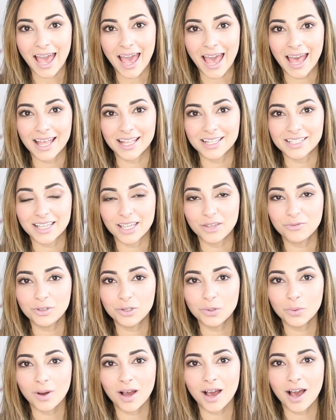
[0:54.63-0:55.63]
And if
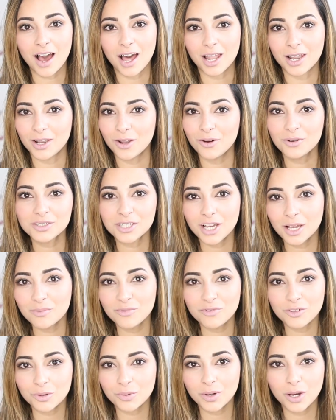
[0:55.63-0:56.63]
you are a long
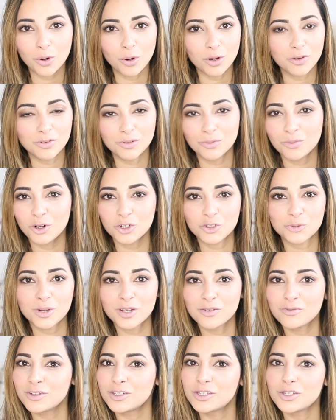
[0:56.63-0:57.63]
time viewer or if you watch
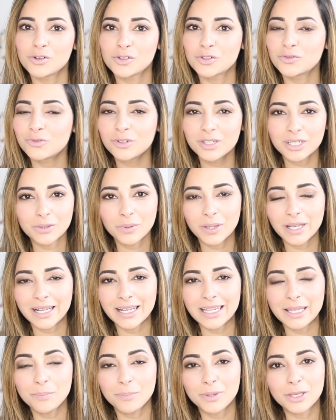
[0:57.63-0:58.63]
my videos
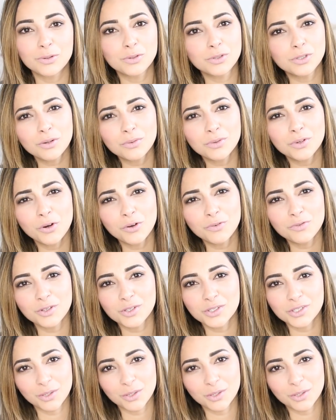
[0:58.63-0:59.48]
frequently but you don't know if you're